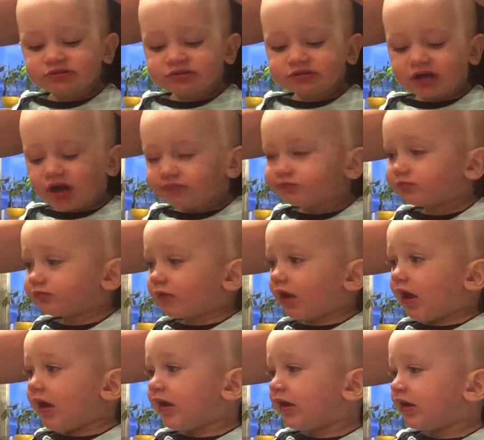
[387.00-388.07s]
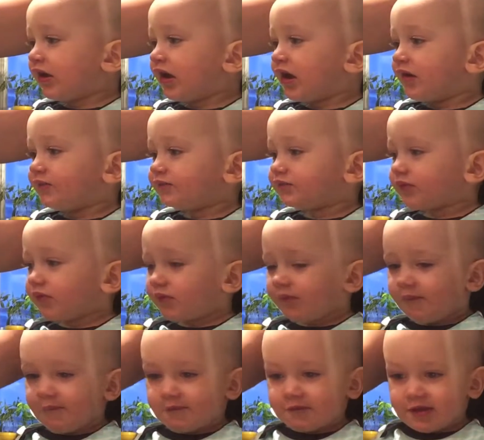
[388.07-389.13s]
getting to boil. I'm gonna
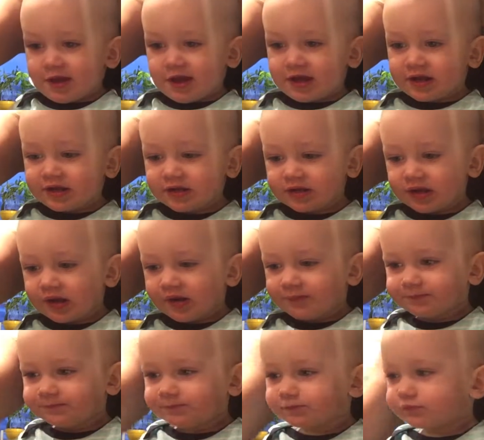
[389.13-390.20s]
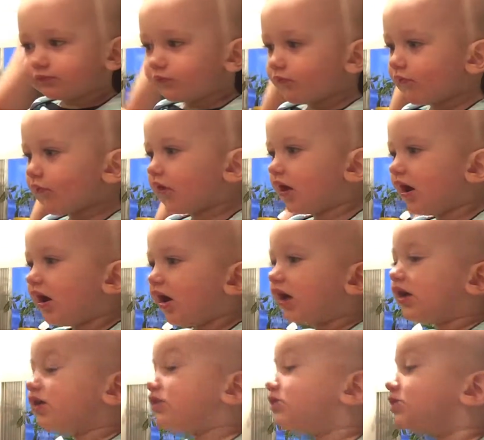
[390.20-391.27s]
open the pot right there.
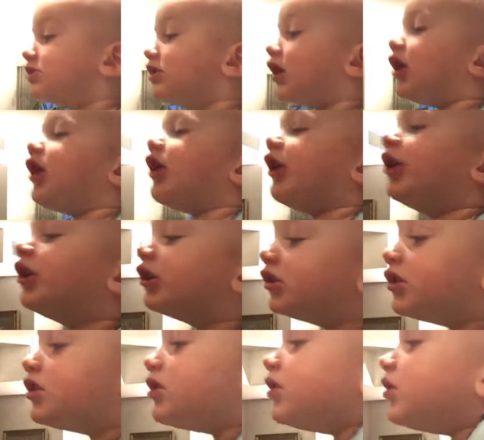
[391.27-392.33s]
Okay, Cosmos, careful.